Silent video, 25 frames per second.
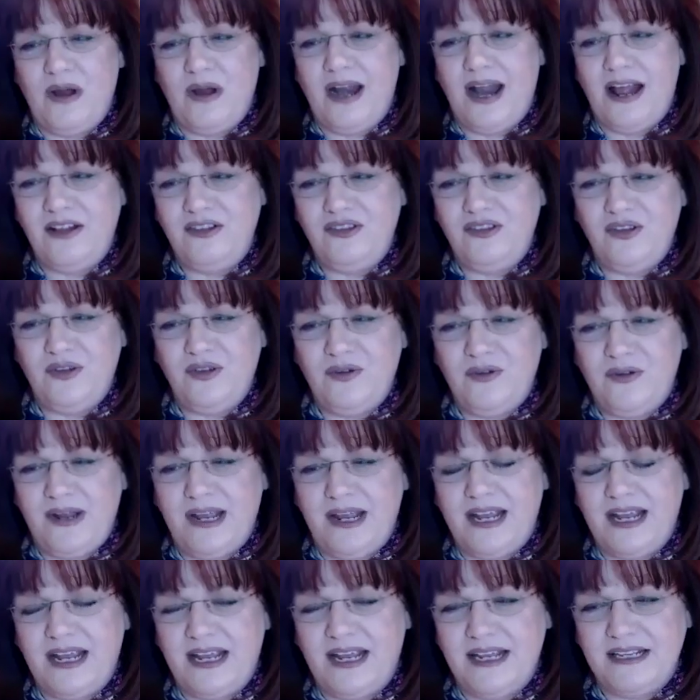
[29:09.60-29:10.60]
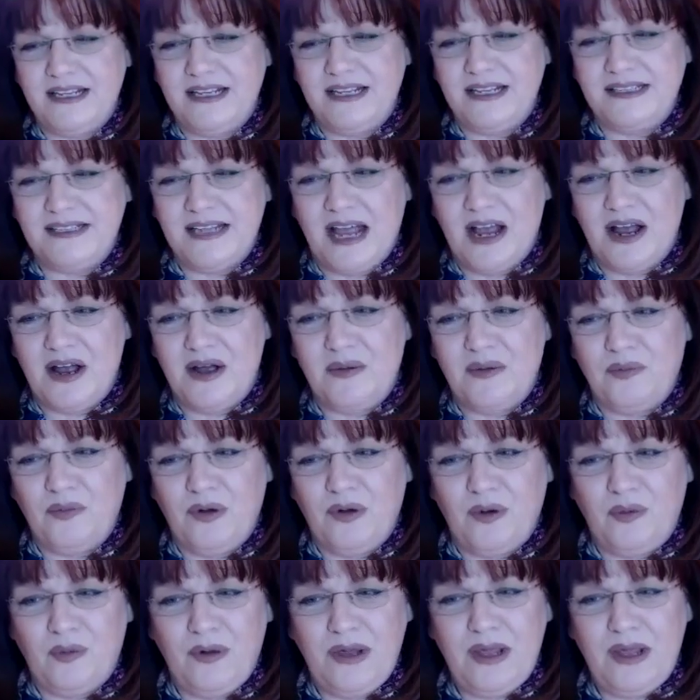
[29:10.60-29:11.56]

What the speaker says: what I'll do is when